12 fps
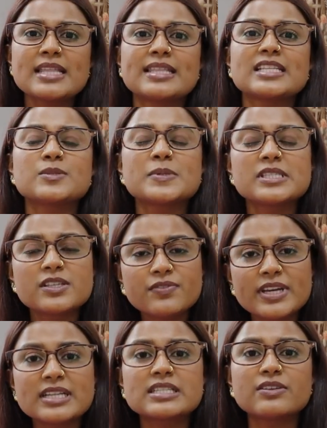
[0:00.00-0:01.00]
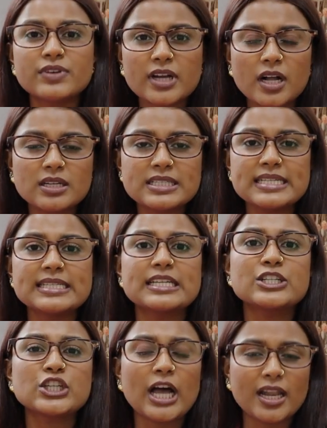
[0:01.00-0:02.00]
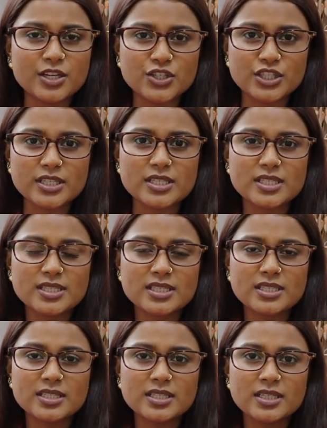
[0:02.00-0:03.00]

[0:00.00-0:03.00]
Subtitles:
their specific difficulties and challenges,